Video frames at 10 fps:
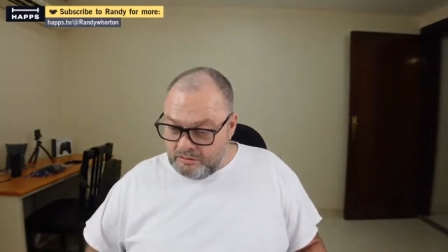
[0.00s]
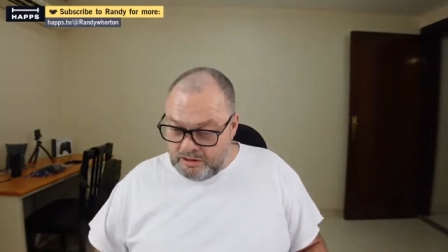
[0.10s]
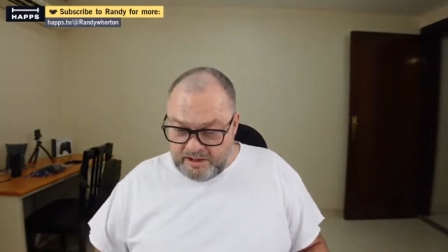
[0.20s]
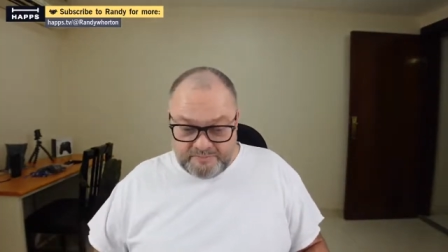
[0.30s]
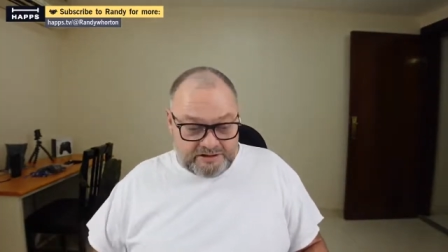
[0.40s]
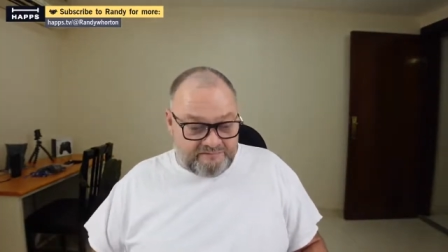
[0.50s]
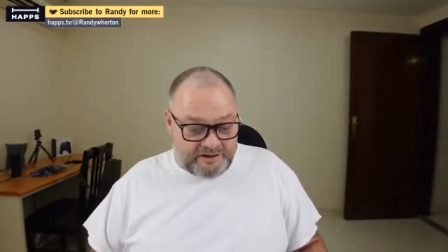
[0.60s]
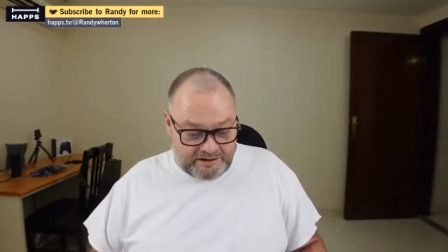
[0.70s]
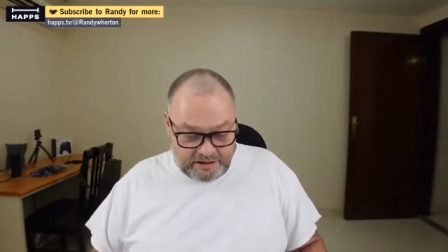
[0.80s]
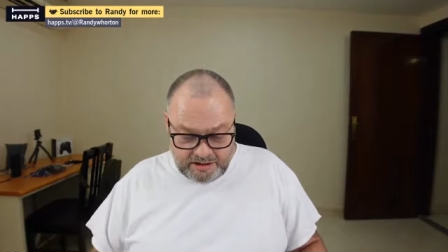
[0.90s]
I believe I
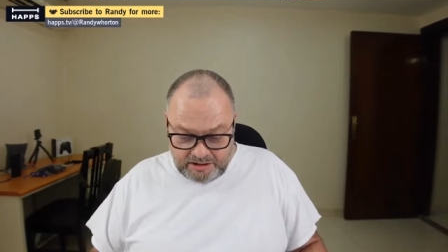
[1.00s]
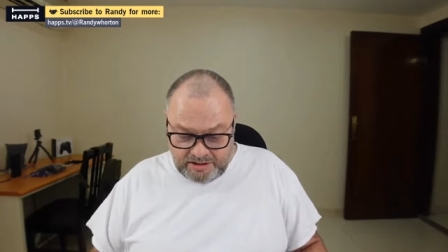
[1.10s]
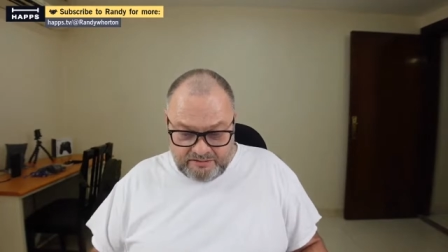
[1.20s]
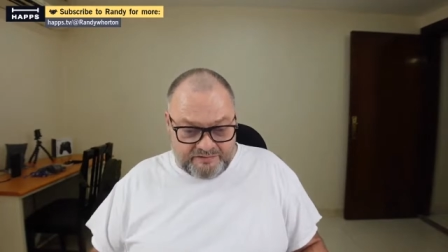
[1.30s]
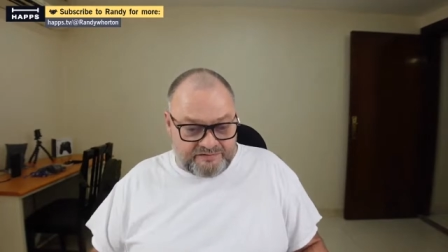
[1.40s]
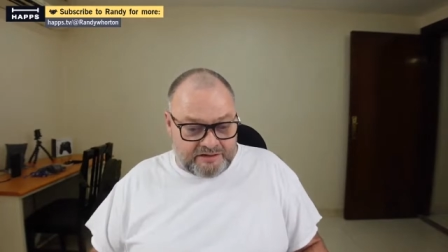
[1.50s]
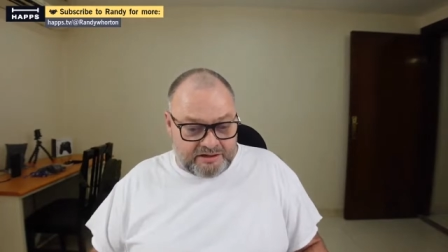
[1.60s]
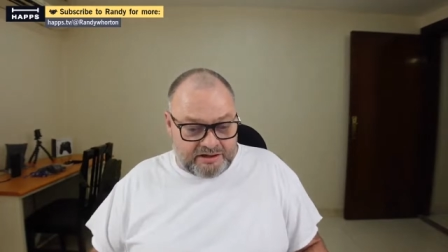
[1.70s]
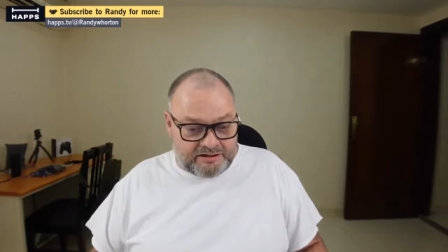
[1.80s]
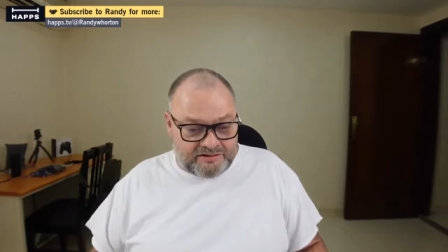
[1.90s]
got everything.
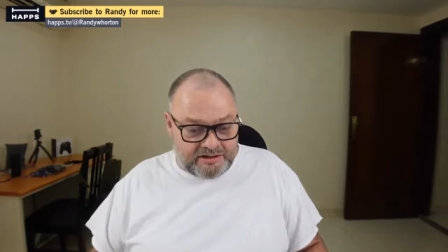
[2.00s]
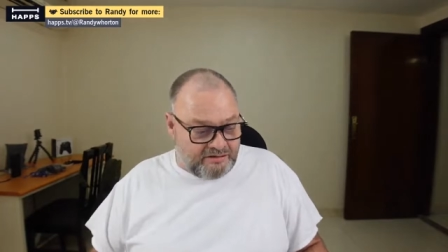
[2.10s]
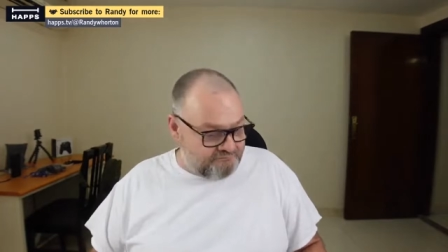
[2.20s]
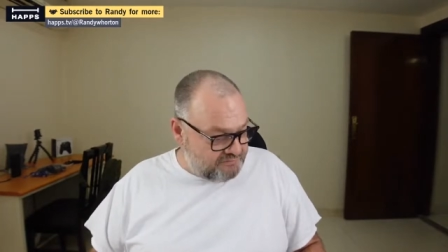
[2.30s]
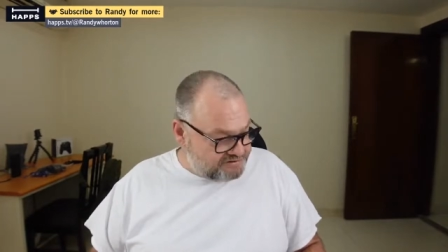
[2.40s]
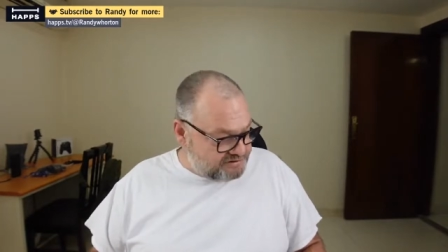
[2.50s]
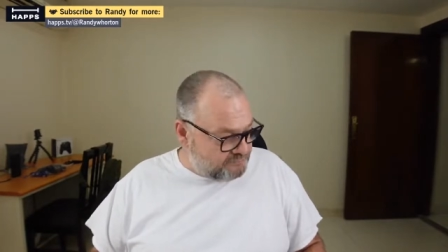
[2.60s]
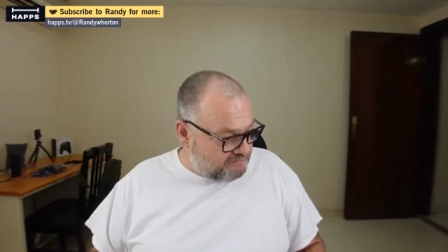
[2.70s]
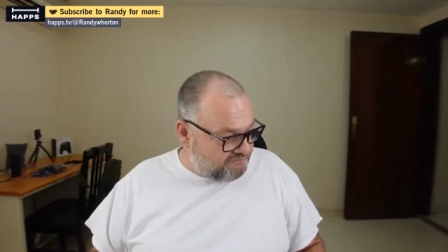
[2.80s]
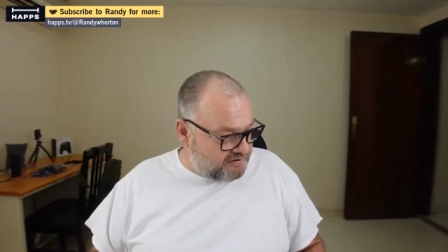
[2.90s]
I think I'm missing
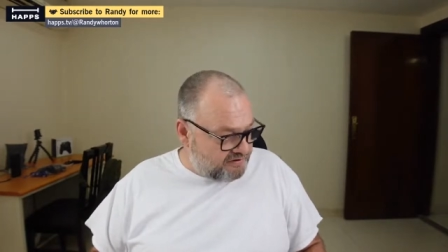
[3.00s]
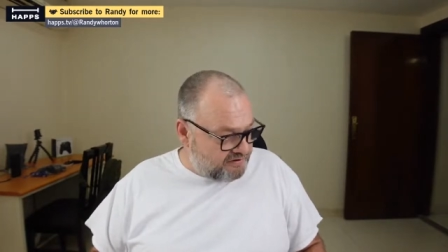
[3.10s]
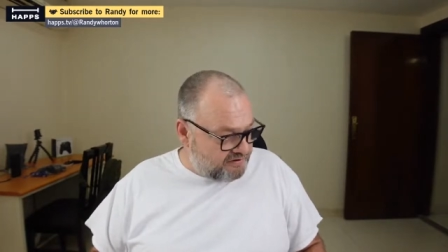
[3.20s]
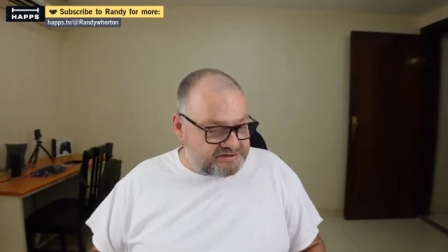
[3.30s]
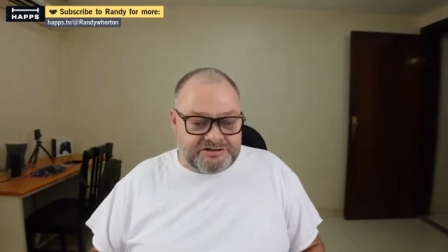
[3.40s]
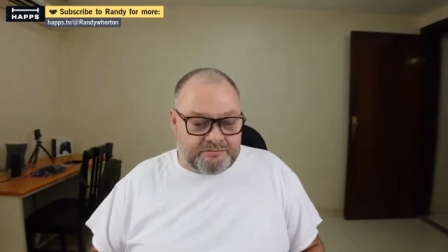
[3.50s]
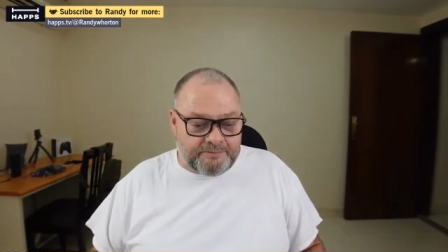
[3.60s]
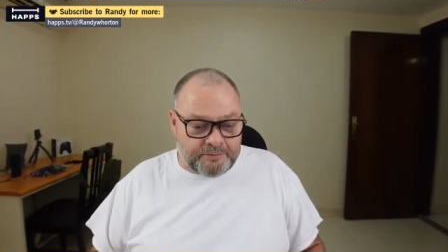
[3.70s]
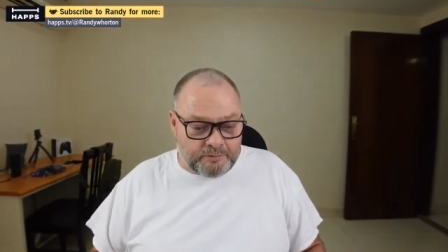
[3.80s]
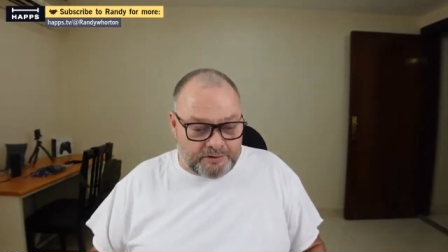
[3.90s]
my
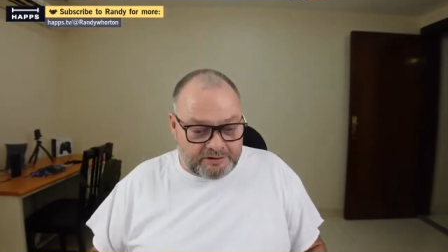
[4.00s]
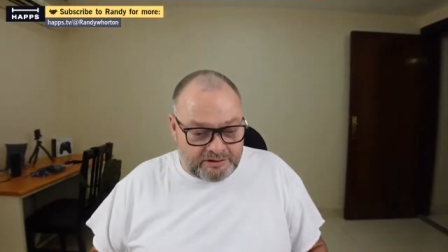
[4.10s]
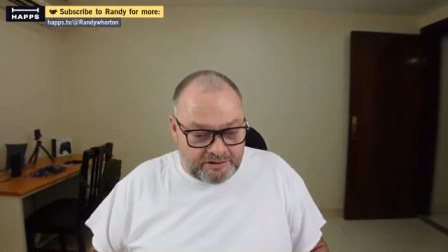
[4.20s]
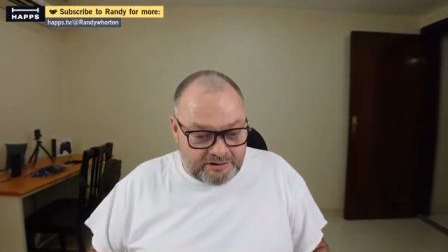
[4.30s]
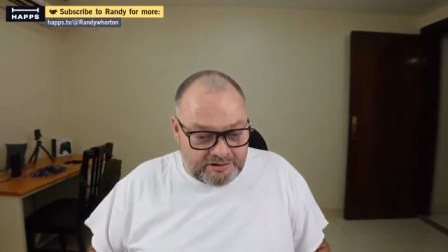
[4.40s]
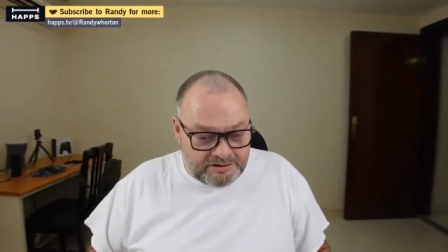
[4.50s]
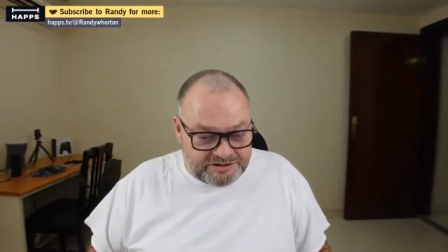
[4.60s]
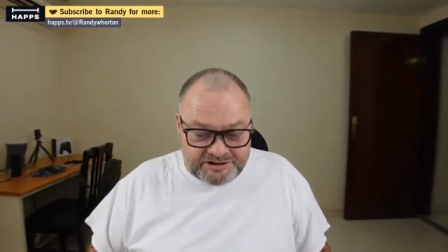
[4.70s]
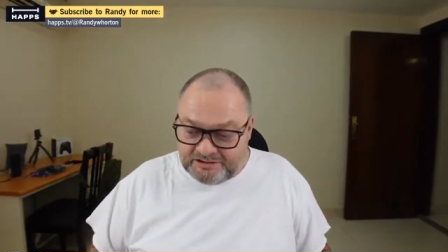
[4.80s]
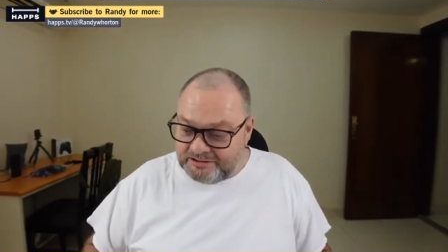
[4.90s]
vaccination report.
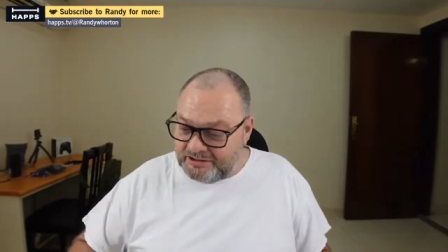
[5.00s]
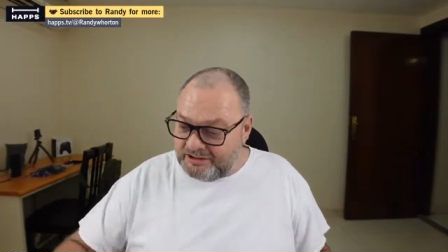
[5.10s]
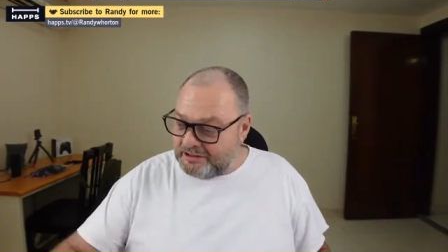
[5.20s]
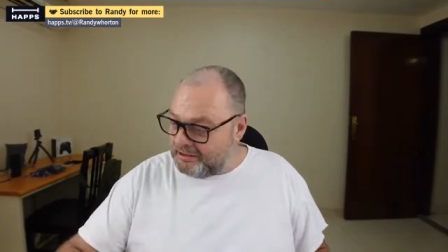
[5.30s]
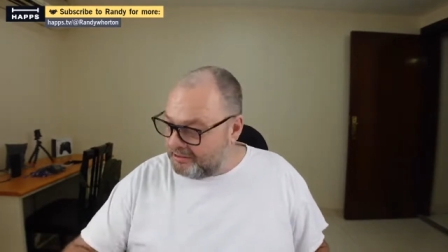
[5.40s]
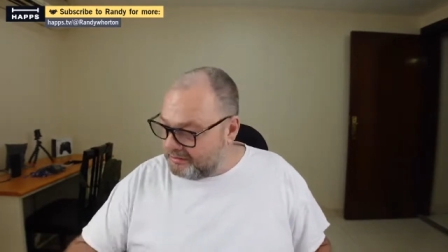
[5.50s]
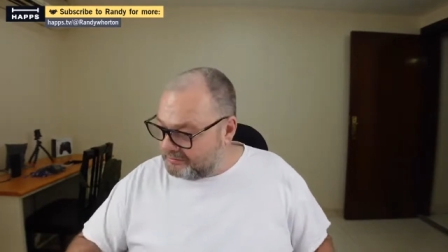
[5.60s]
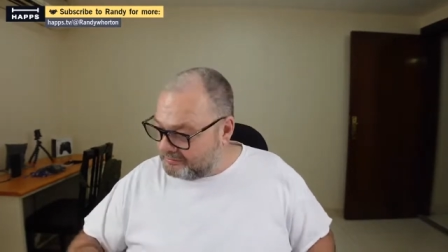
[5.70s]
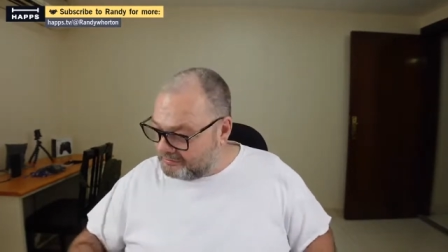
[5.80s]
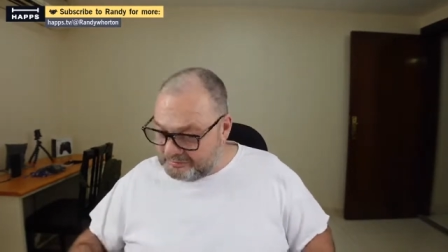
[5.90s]
Cheryl Lynn,
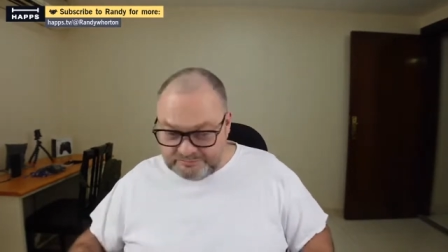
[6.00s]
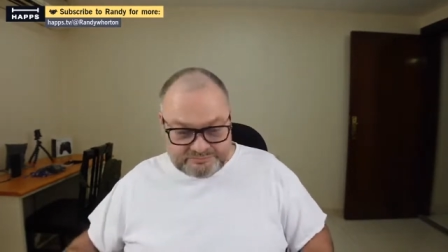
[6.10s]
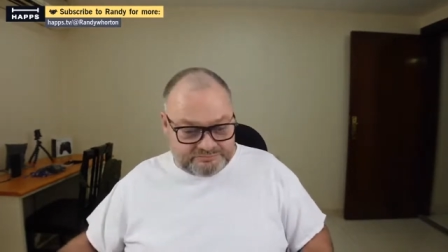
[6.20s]
hello.